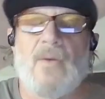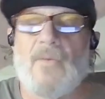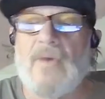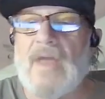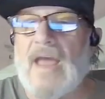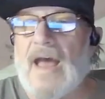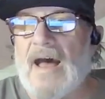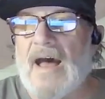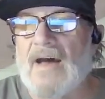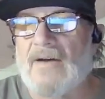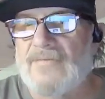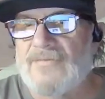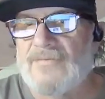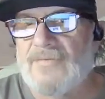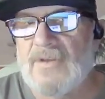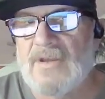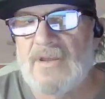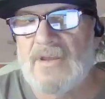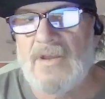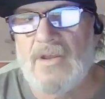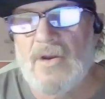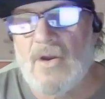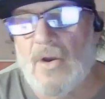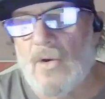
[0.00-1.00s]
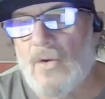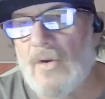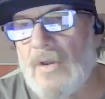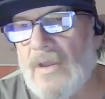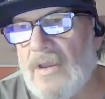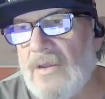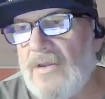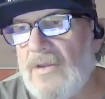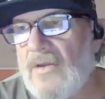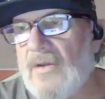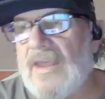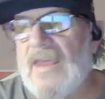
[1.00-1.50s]
we have, you know,
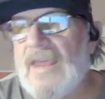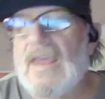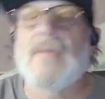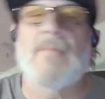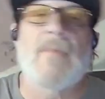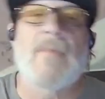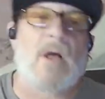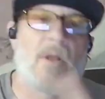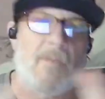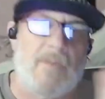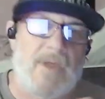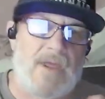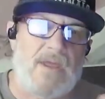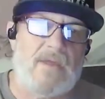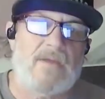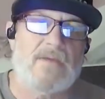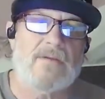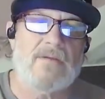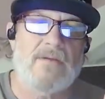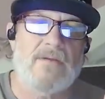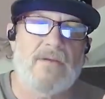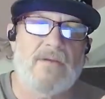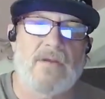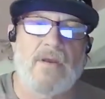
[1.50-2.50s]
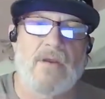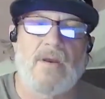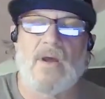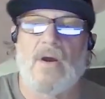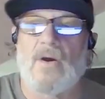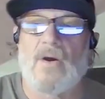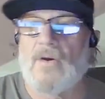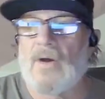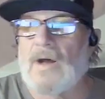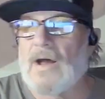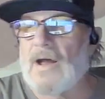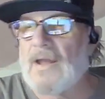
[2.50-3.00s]
you email me, you
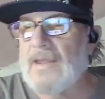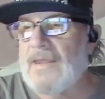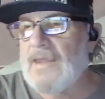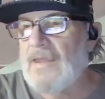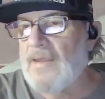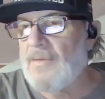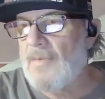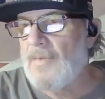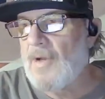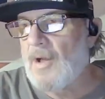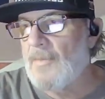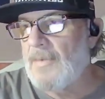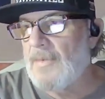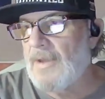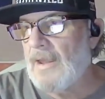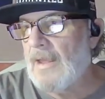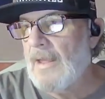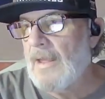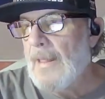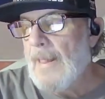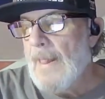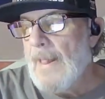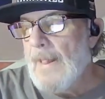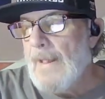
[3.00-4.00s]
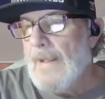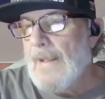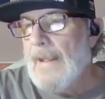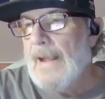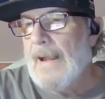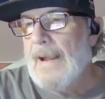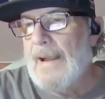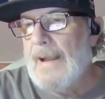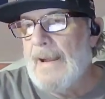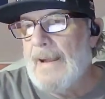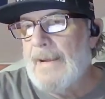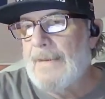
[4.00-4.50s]
know, uh, email me
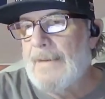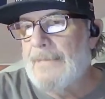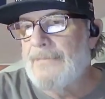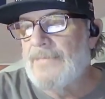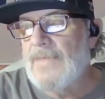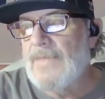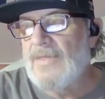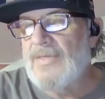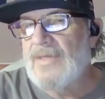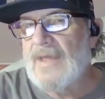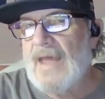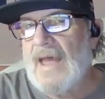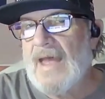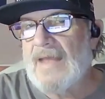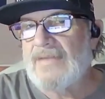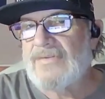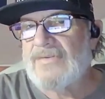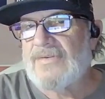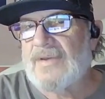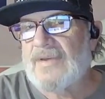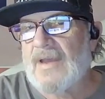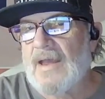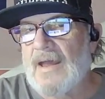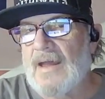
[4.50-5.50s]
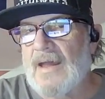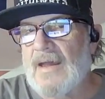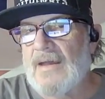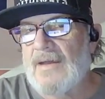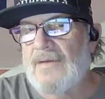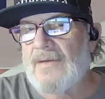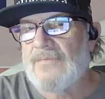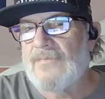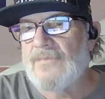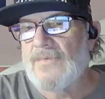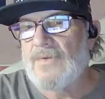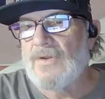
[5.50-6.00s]
um, that,
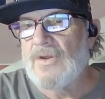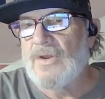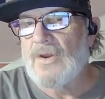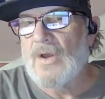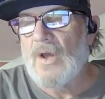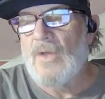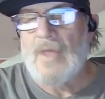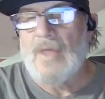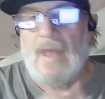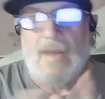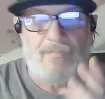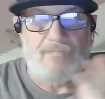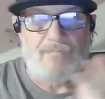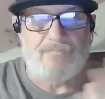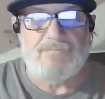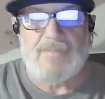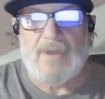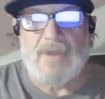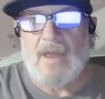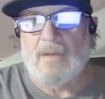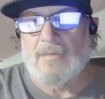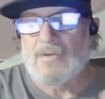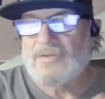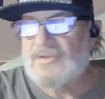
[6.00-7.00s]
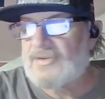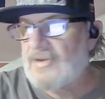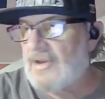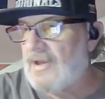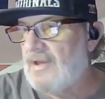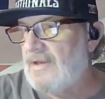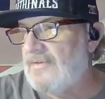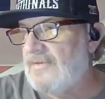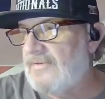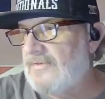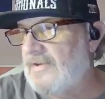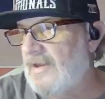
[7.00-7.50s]
uh, you know, that be able
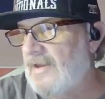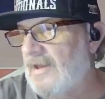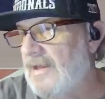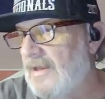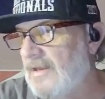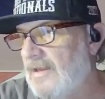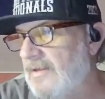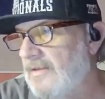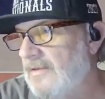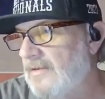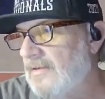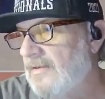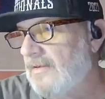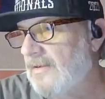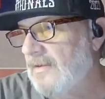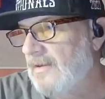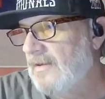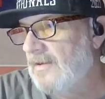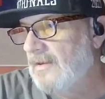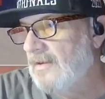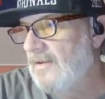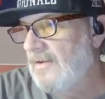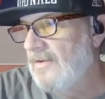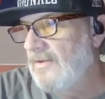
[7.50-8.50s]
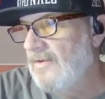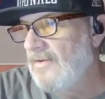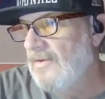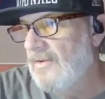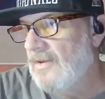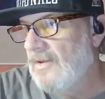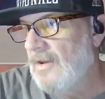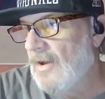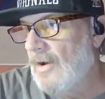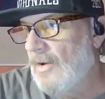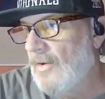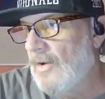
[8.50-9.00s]
to, to
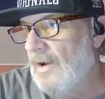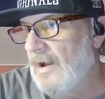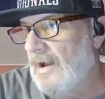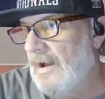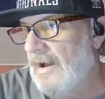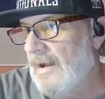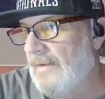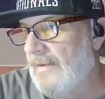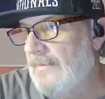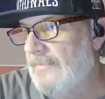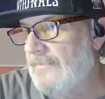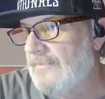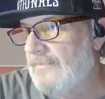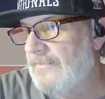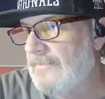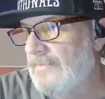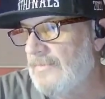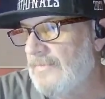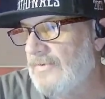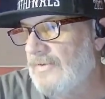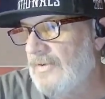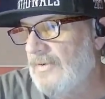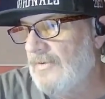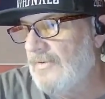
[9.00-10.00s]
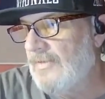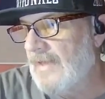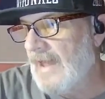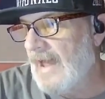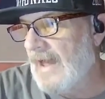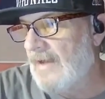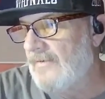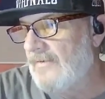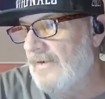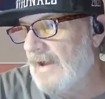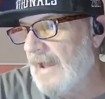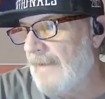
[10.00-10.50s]
you know, um, do
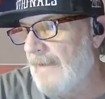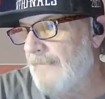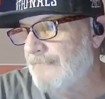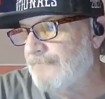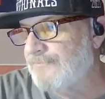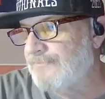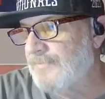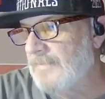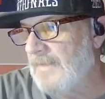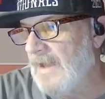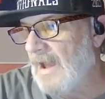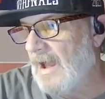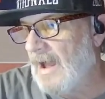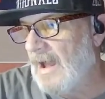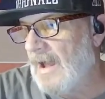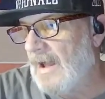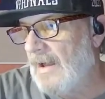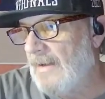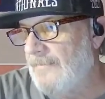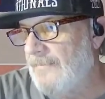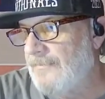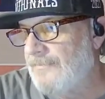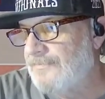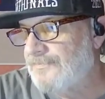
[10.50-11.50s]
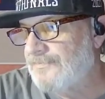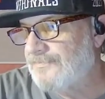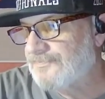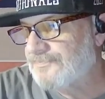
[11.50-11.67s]
that, right? Um,